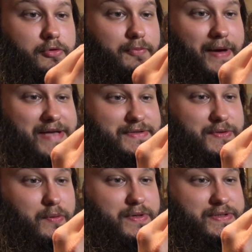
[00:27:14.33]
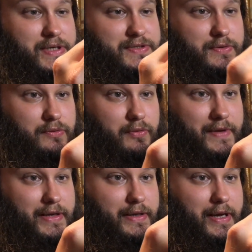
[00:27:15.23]
Rebasator is such a cool
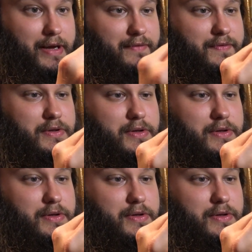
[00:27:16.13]
thing to have.